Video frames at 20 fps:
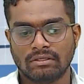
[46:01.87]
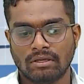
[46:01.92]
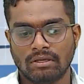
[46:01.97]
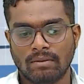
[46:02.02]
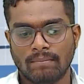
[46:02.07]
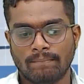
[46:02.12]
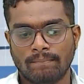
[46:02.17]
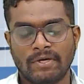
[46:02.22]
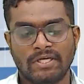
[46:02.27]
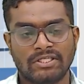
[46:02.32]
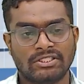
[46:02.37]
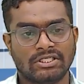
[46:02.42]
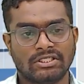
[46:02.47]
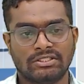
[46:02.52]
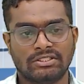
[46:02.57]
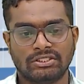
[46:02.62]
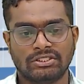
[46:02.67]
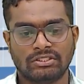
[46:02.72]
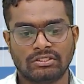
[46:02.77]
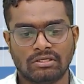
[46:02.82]
purchase
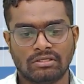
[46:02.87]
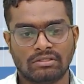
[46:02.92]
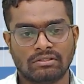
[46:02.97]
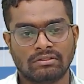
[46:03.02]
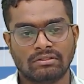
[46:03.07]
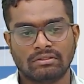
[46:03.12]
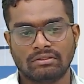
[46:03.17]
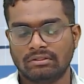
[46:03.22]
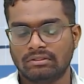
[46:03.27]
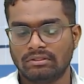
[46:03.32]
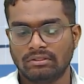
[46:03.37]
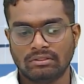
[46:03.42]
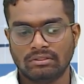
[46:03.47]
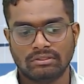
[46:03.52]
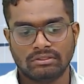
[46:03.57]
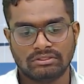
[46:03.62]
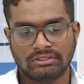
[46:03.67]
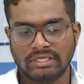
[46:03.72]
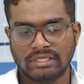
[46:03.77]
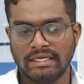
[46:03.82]
the stock,
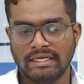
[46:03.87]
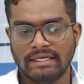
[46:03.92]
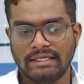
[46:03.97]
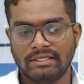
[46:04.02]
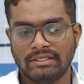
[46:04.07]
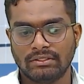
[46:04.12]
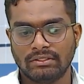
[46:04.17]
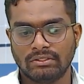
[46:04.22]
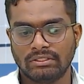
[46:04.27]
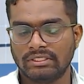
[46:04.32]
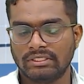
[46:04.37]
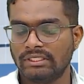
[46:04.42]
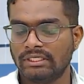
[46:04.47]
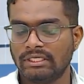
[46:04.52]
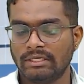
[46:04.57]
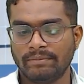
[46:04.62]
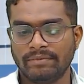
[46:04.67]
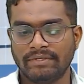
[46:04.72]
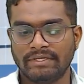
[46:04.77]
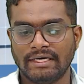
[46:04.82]
sell it, it
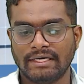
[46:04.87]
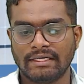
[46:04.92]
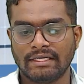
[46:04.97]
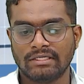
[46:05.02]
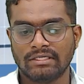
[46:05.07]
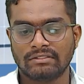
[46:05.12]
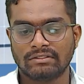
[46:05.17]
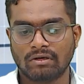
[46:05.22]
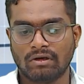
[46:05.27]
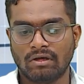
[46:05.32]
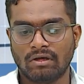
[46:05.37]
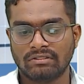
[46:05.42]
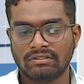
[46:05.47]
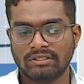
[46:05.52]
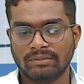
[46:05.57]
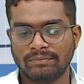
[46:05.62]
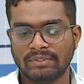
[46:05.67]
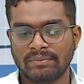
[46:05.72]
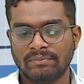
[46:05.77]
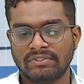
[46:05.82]
will be debtors, or
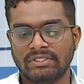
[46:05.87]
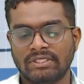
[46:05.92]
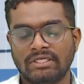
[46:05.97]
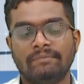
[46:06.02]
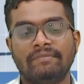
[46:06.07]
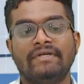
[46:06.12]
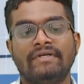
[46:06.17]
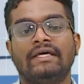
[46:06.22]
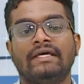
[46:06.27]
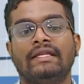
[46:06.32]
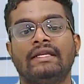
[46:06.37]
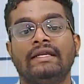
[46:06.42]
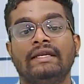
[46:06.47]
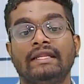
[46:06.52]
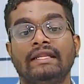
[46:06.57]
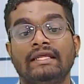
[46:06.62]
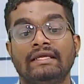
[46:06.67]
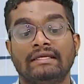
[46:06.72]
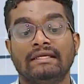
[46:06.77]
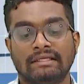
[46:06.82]
sometimes it will be
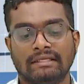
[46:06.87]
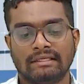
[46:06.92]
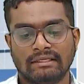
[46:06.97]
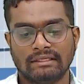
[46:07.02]
directly